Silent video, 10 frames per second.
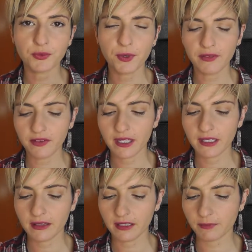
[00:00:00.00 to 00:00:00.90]
What if I
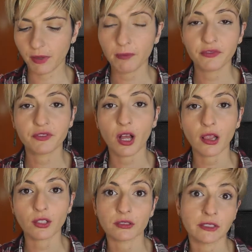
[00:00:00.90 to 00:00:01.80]
need this pop of
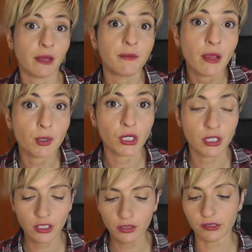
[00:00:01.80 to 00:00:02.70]
color that I'm never
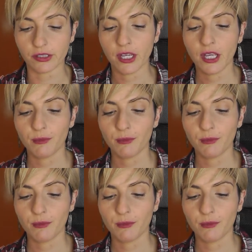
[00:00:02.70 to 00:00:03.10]
gonna use?